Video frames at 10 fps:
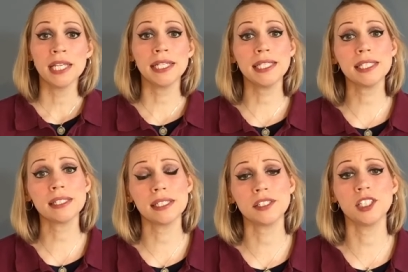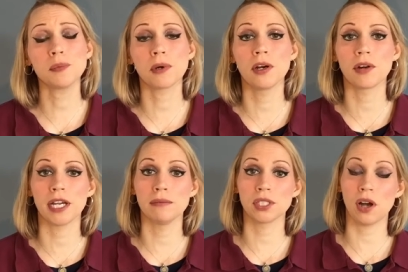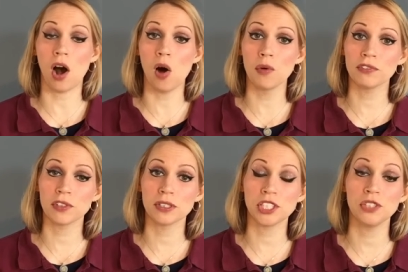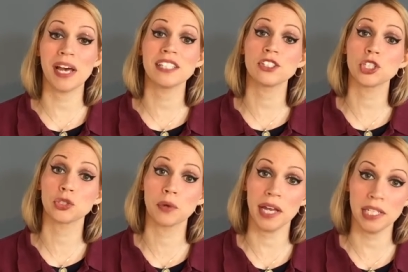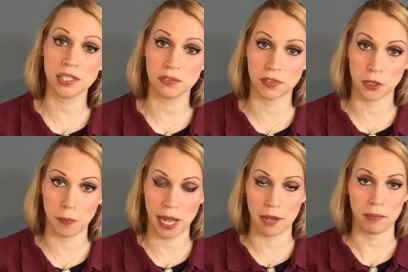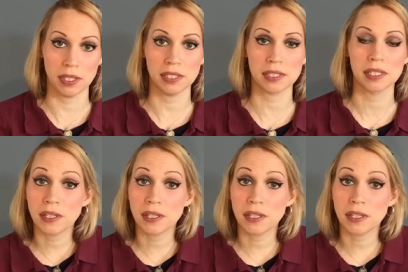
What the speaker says: These assistance programs are all referred to as transfer payments